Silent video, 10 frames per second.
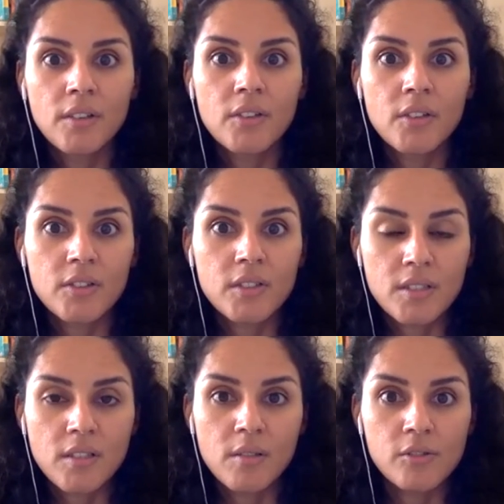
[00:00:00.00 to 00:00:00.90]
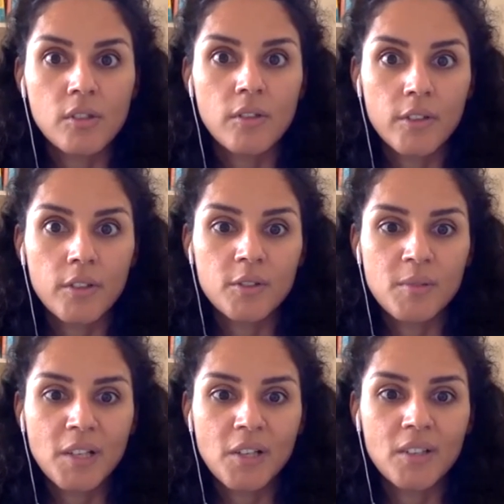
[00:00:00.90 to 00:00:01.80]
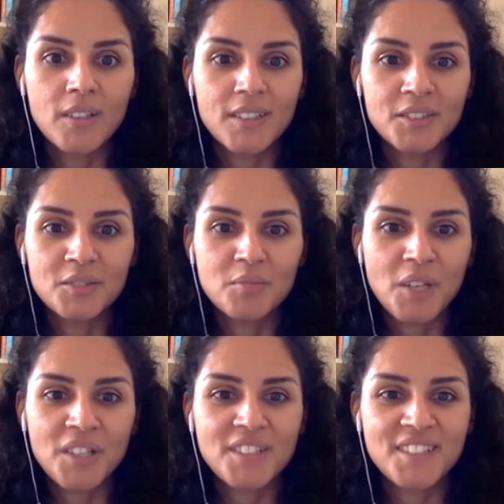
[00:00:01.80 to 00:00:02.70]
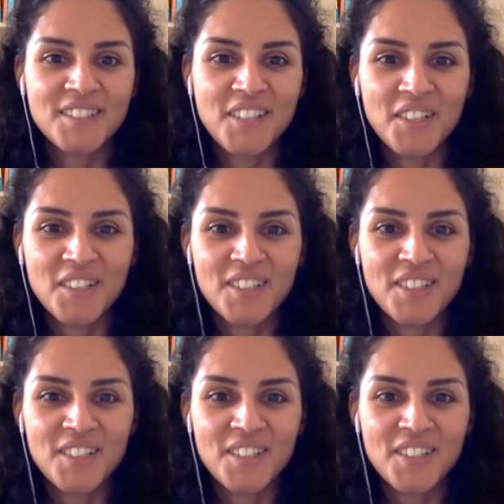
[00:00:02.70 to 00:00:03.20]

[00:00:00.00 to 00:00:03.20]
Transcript: such as Children of the Mekong, and Marcus is here,